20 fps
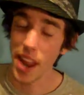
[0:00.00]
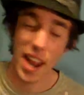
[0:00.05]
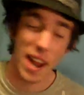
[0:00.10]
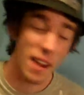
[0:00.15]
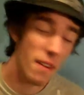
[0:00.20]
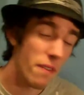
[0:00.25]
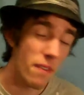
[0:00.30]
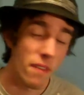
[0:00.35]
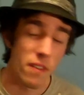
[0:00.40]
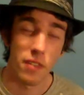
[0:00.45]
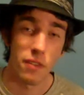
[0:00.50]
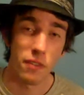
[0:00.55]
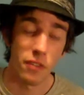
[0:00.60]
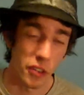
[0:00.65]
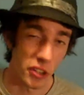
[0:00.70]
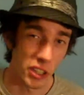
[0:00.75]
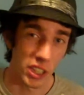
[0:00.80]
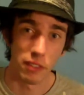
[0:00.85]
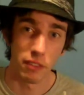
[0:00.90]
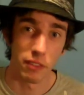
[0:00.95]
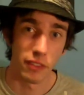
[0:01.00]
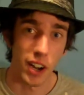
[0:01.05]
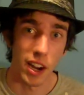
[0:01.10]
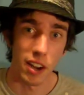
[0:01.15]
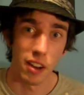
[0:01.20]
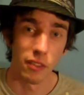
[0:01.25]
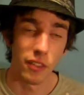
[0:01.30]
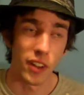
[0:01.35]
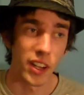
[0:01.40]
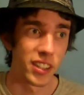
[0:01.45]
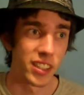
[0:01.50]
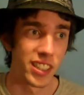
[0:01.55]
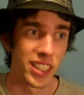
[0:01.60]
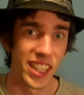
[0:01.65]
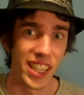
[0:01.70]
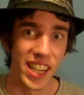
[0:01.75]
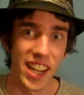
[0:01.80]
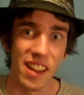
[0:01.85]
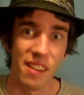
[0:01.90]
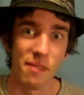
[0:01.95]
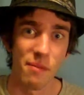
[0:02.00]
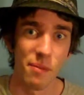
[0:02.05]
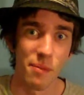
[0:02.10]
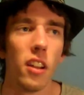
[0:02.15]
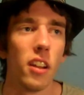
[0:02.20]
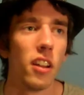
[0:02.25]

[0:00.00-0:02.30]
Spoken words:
every fucking Final Fantasy game.